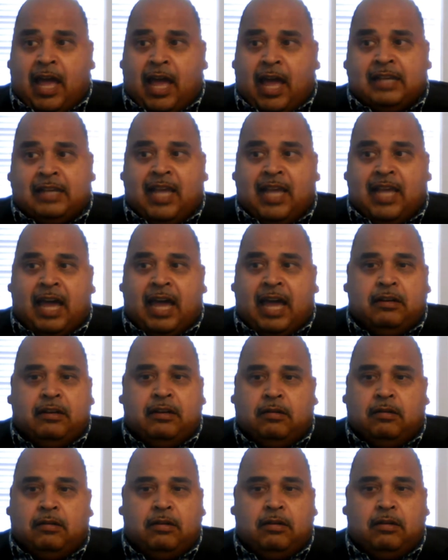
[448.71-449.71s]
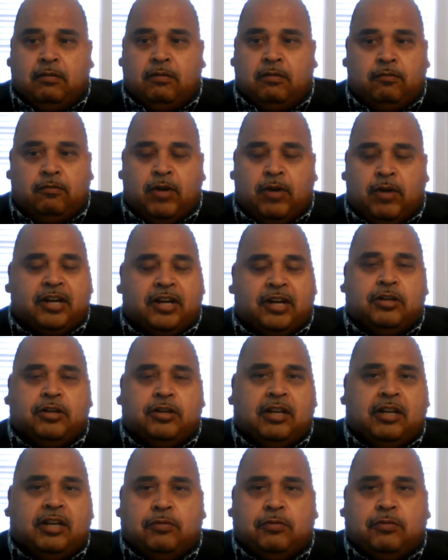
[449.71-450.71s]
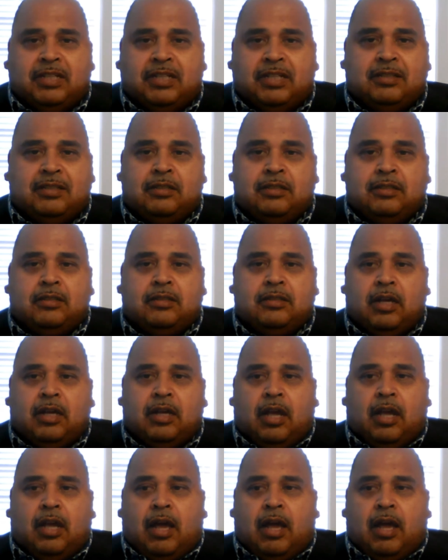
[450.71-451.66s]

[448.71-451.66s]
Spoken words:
has had record increases,